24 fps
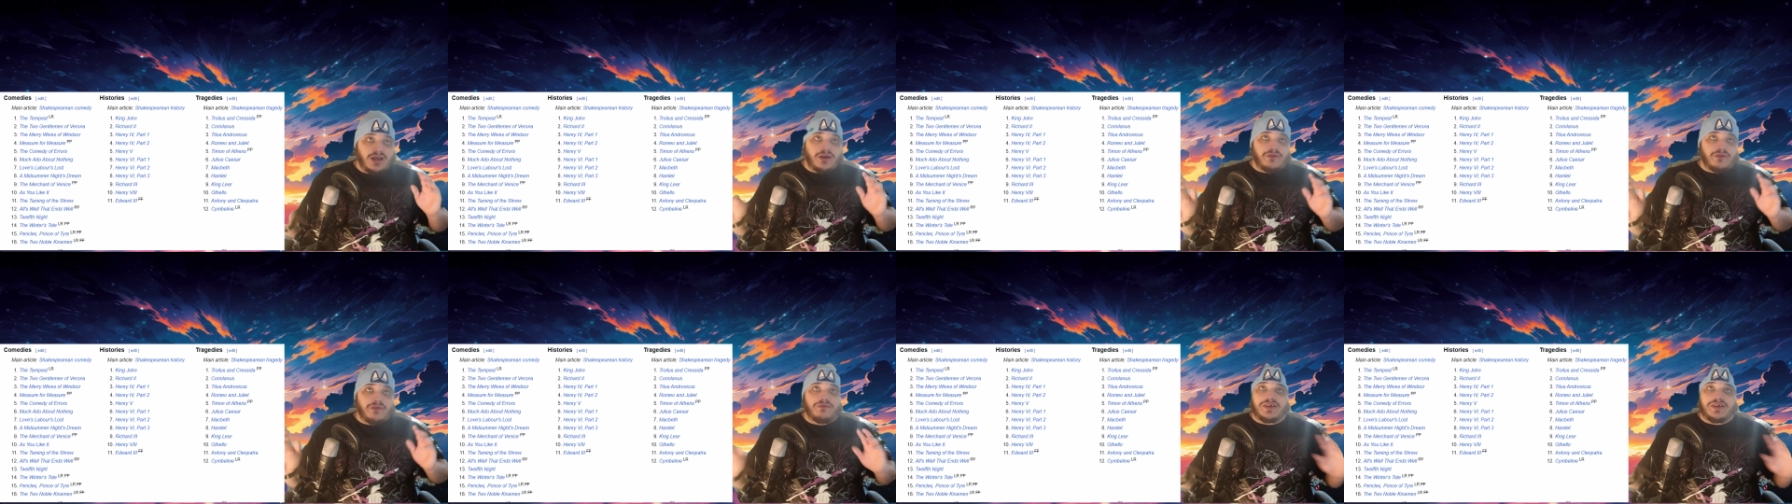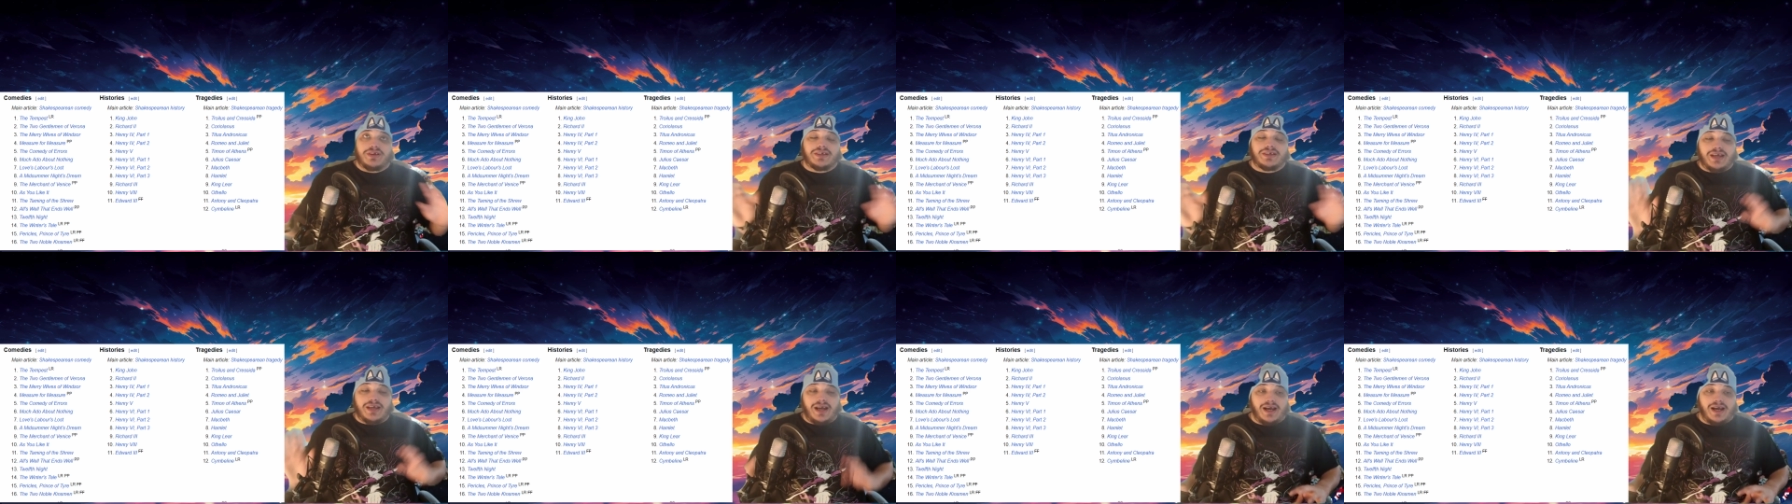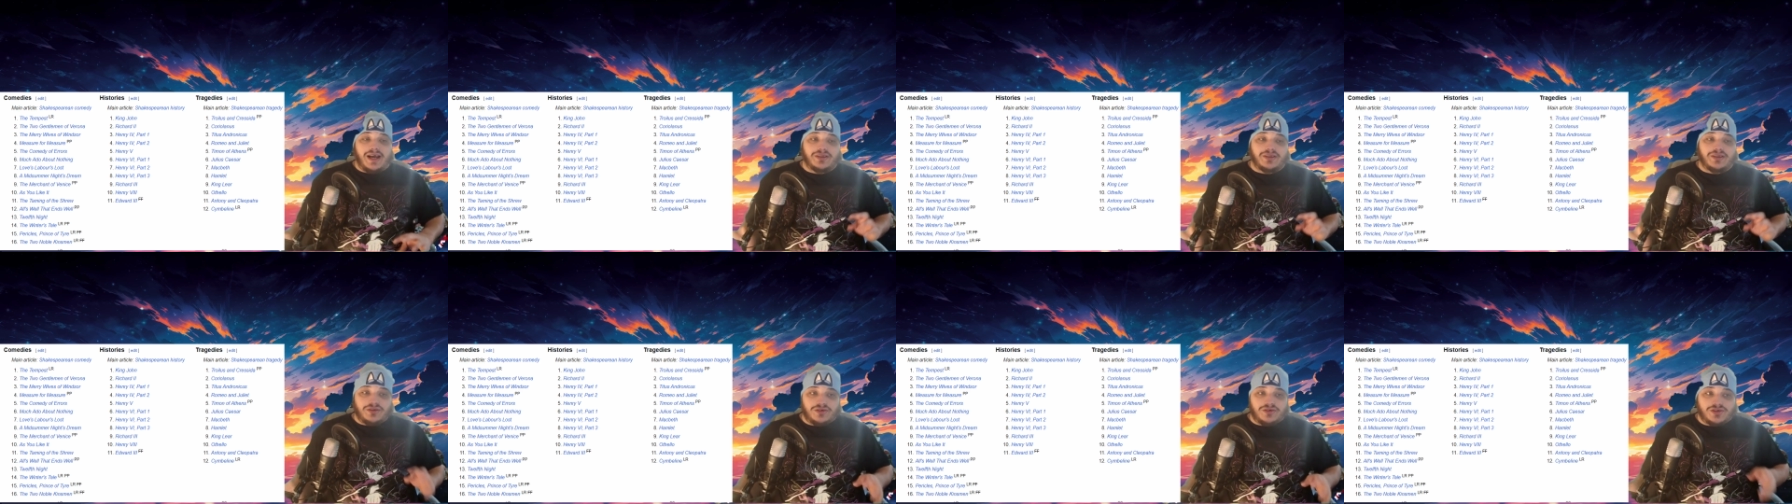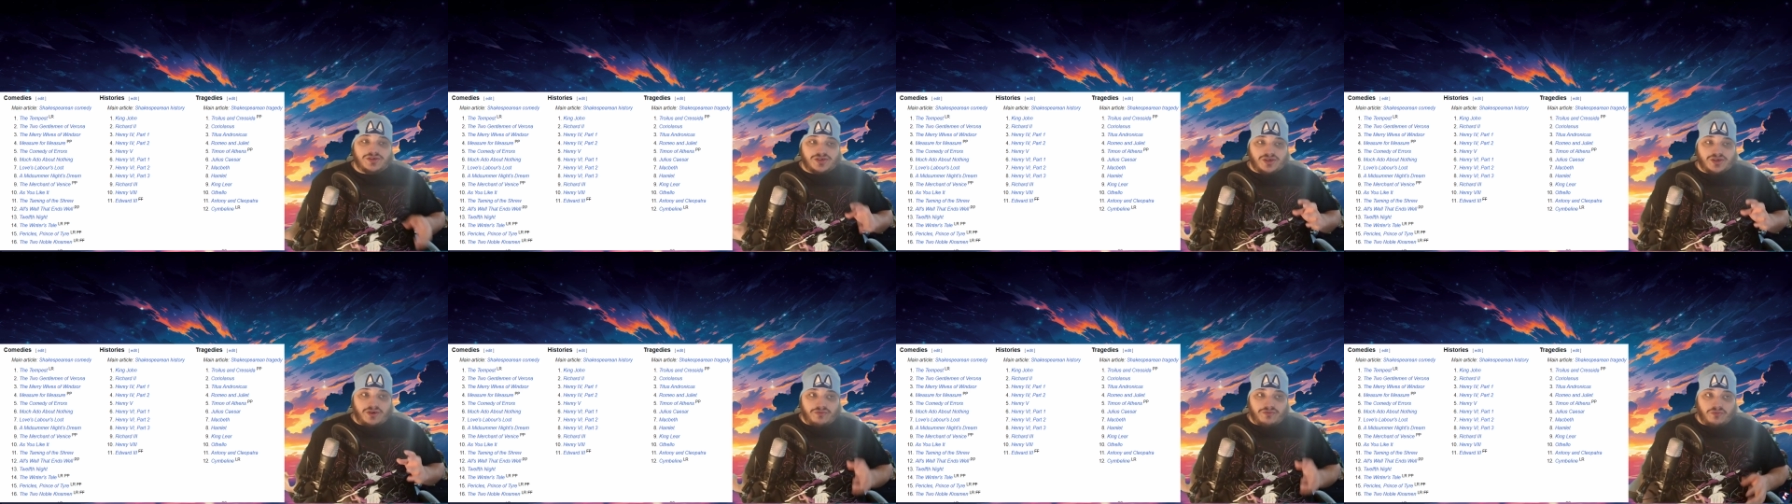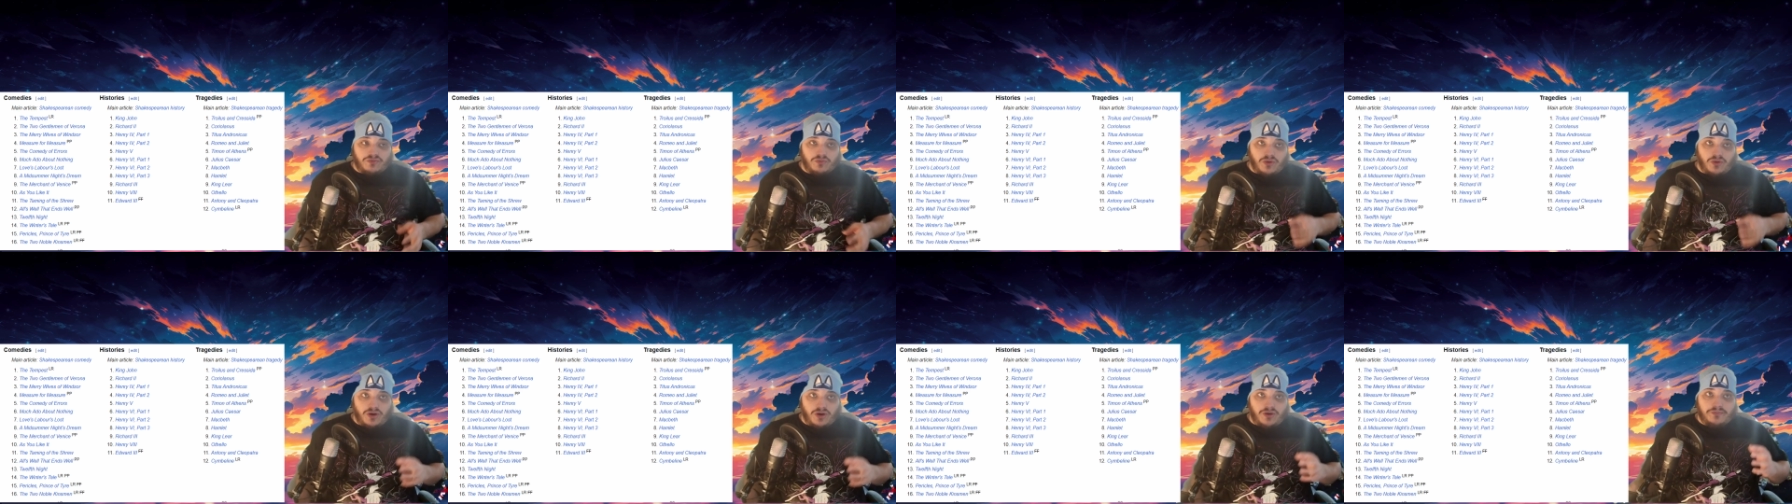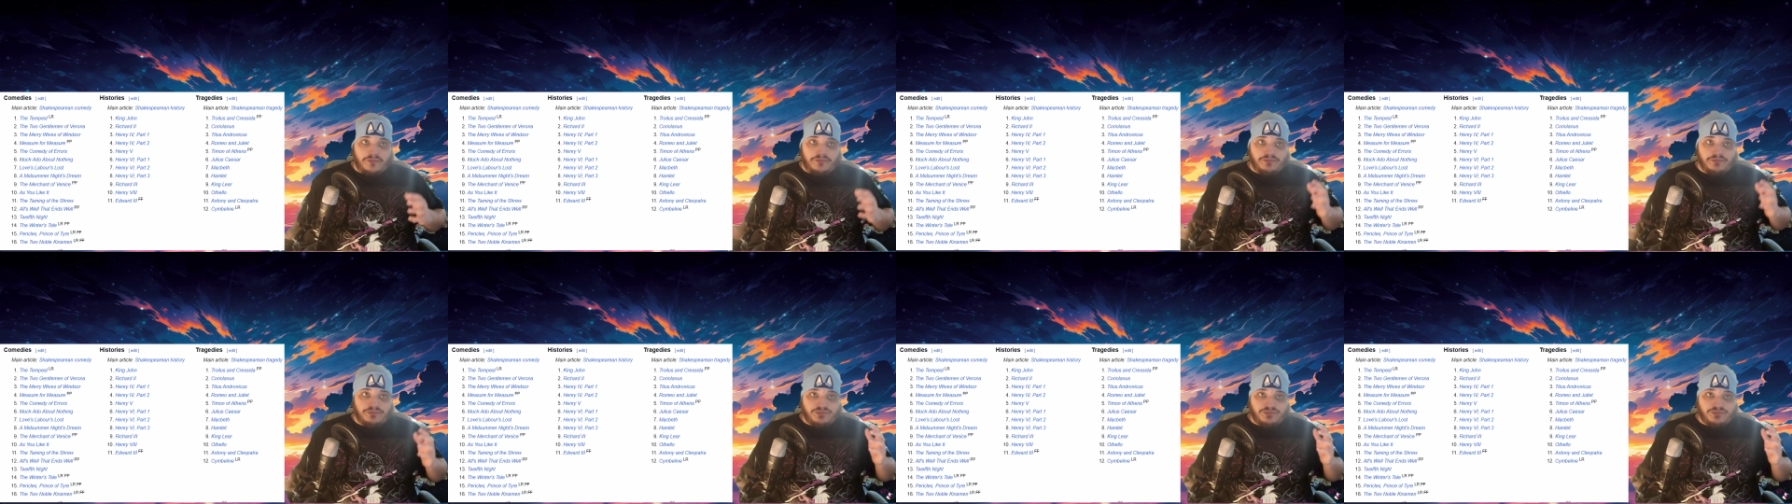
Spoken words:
regardless of what